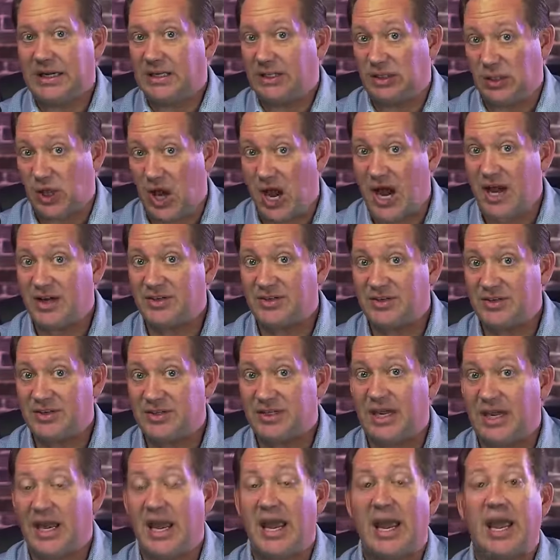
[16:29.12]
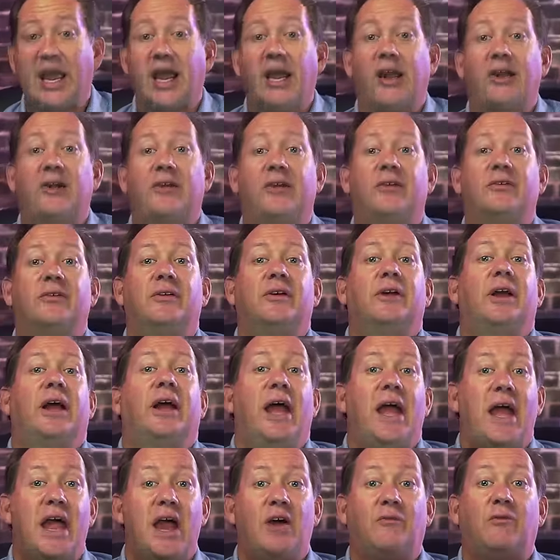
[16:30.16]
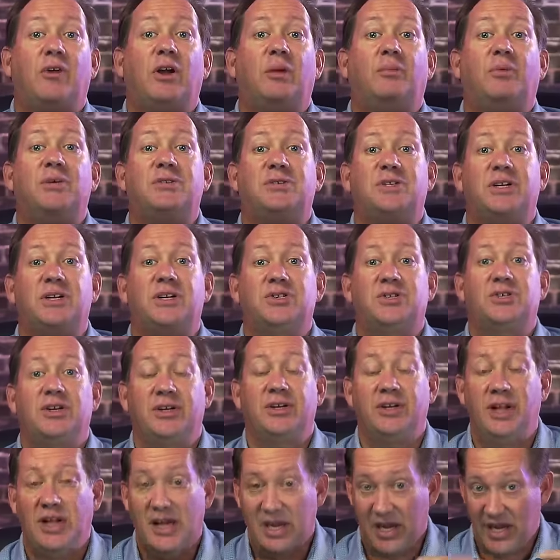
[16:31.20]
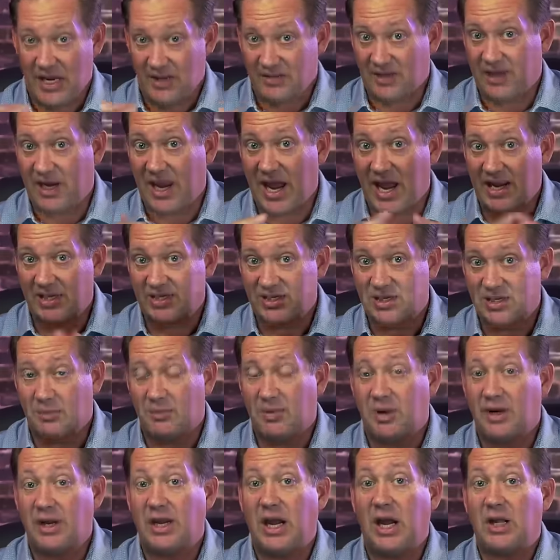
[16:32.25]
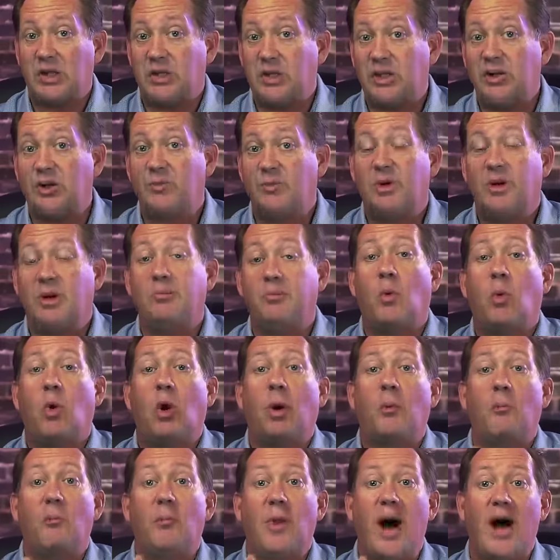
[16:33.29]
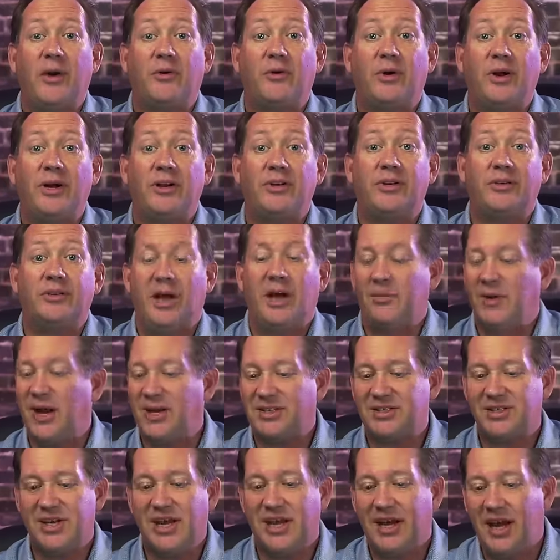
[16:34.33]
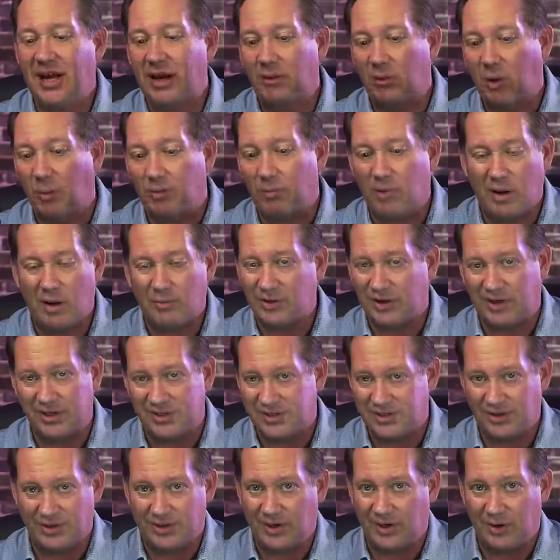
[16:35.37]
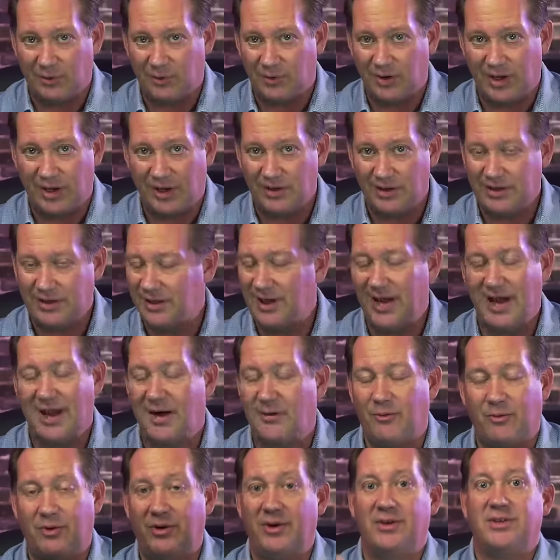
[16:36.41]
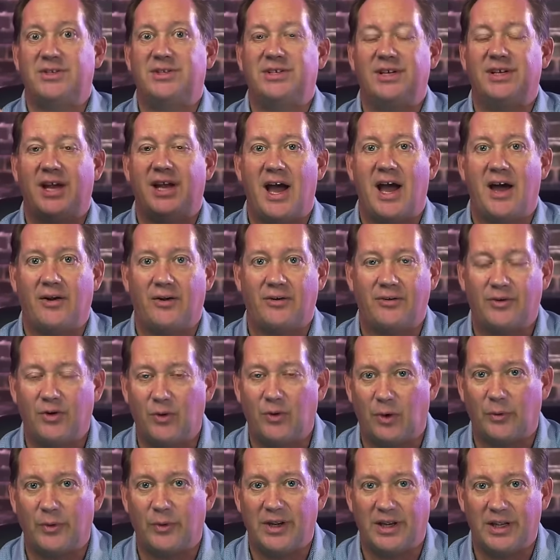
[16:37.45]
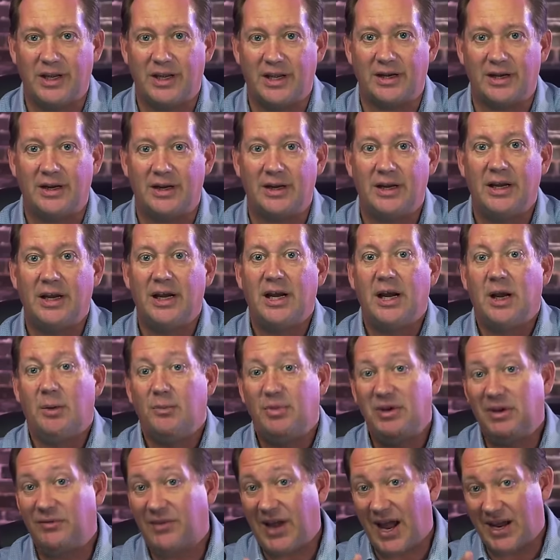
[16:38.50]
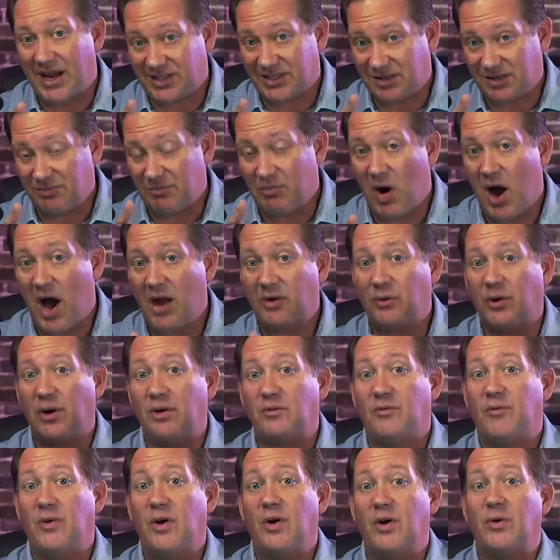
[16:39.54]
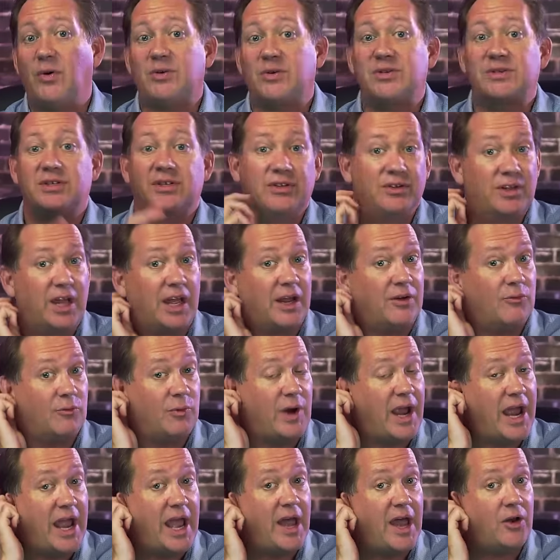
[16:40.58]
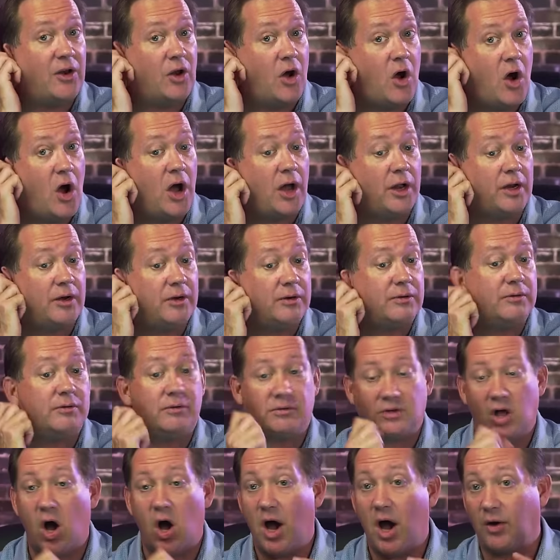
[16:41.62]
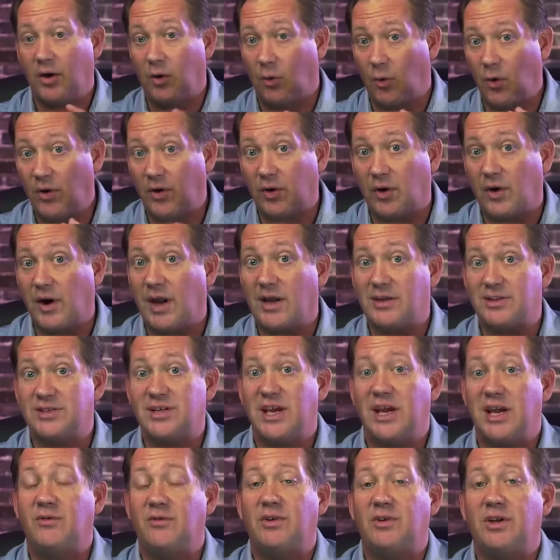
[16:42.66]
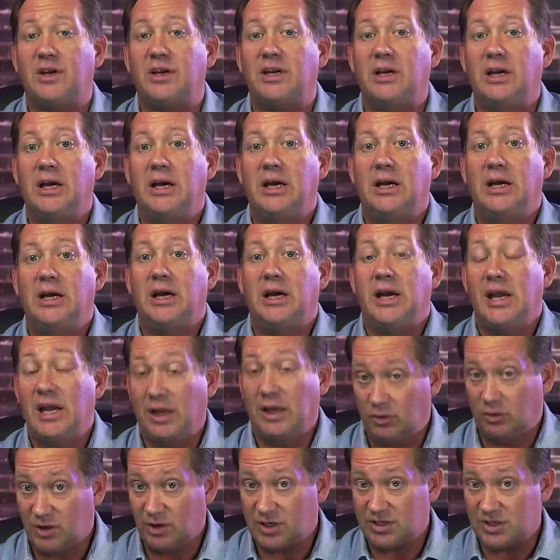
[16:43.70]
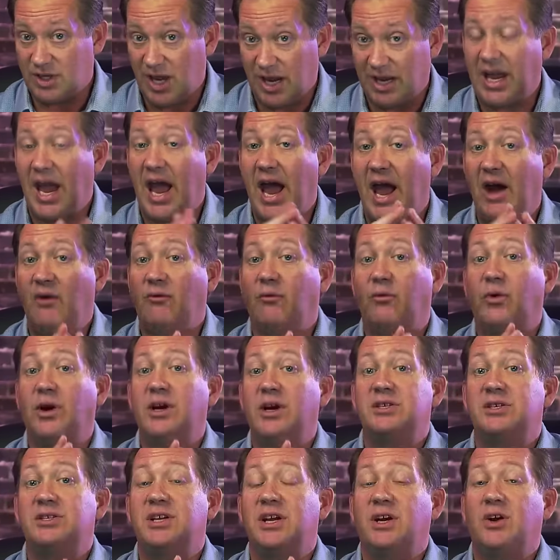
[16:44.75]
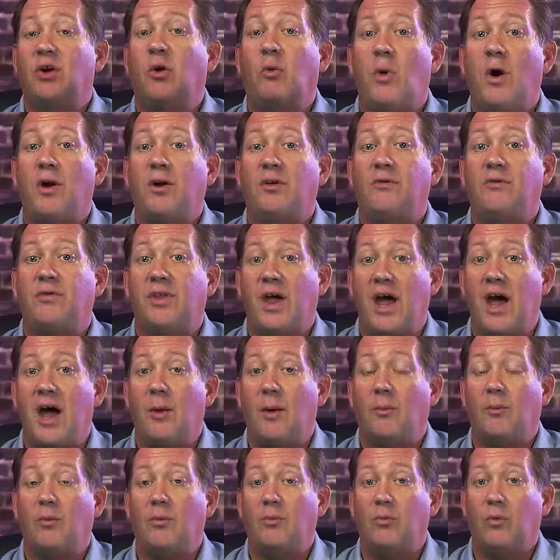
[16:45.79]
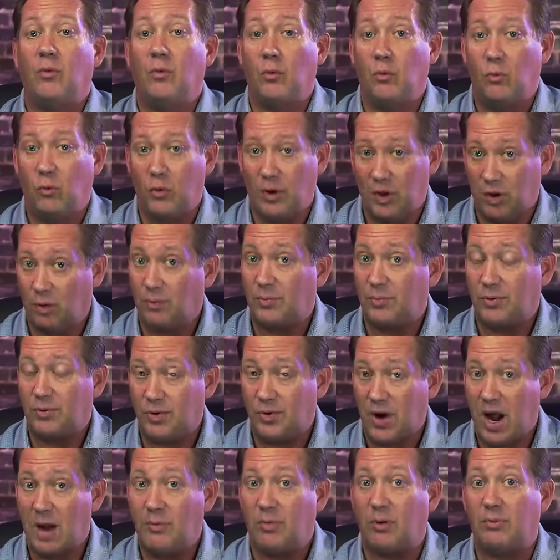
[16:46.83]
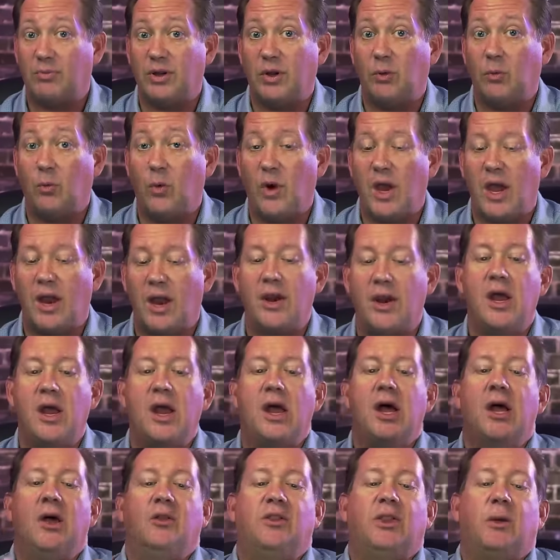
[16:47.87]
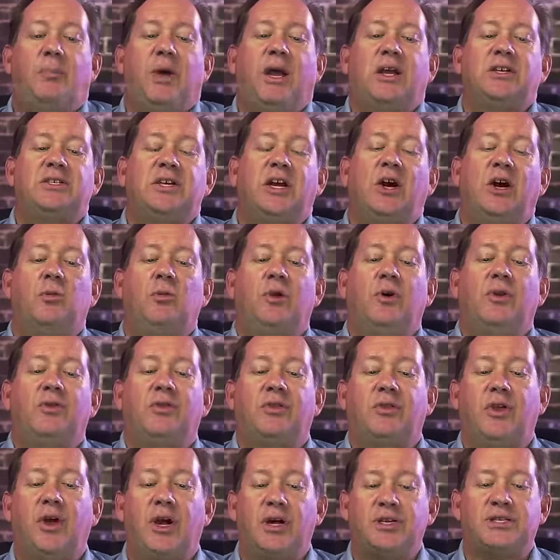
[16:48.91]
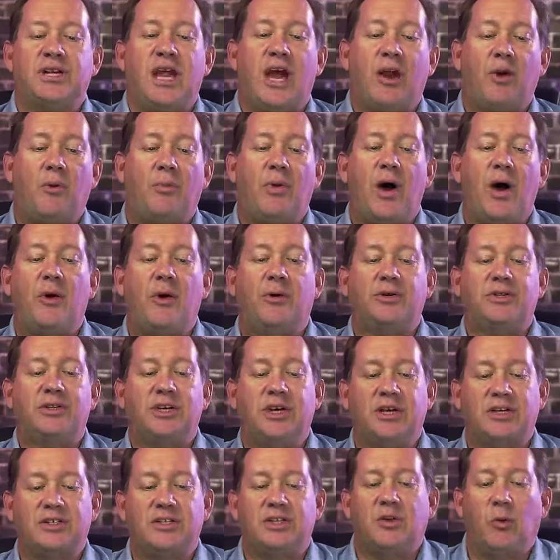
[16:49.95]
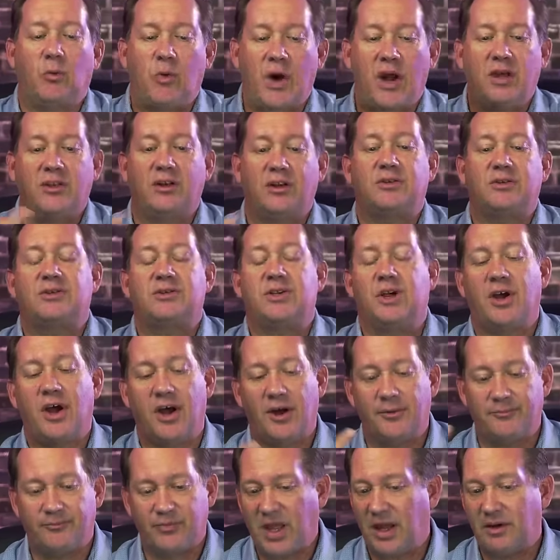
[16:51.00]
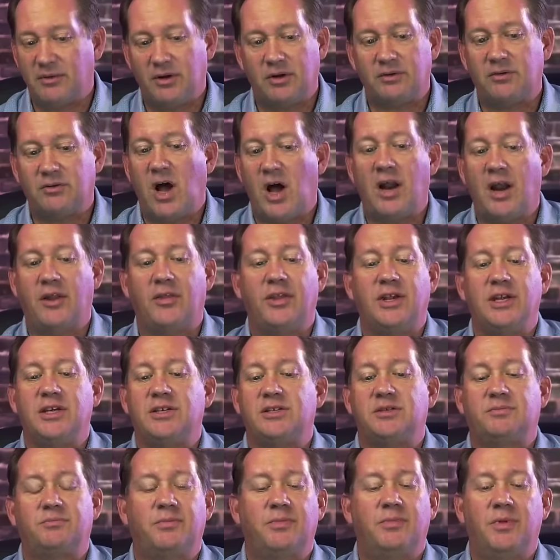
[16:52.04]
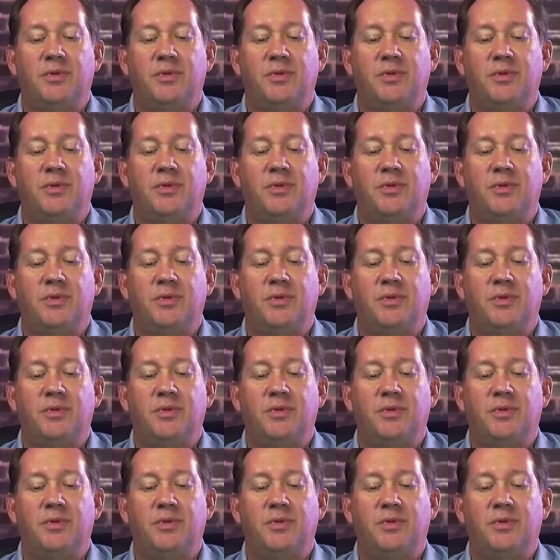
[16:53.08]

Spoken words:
lost and every position that had somebody a little bit more moderate. I'm not saying any Republicans are going to win. We're in Seattle. Who are we kidding? But you've got some moderate folks that ran on law and order and safety. It looks like every single one of them will probably win. The big deal with Seattle politics and the way that and a lot of these